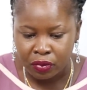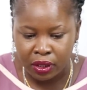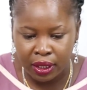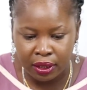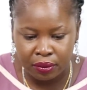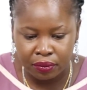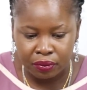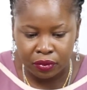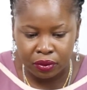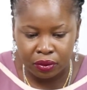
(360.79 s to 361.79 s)
Then
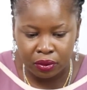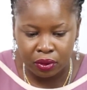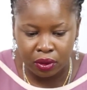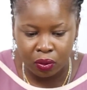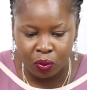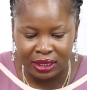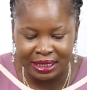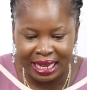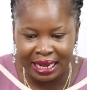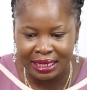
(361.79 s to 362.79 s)
what
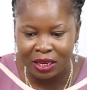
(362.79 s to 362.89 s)
are the